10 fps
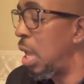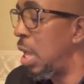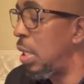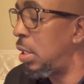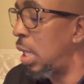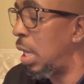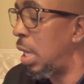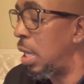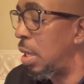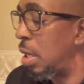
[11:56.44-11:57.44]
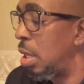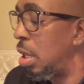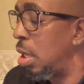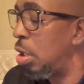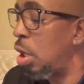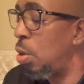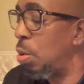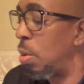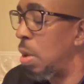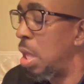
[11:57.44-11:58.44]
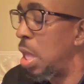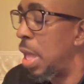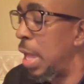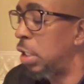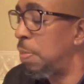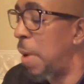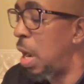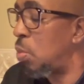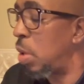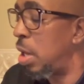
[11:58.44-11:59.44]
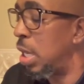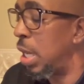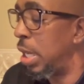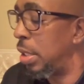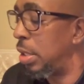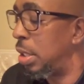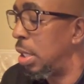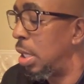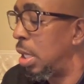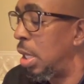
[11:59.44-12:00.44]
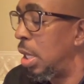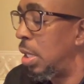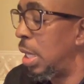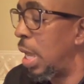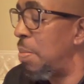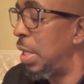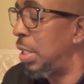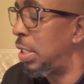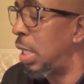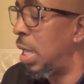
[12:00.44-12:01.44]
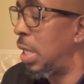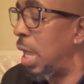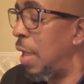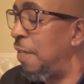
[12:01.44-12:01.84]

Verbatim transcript: And he said, Go and spy where he is that I may send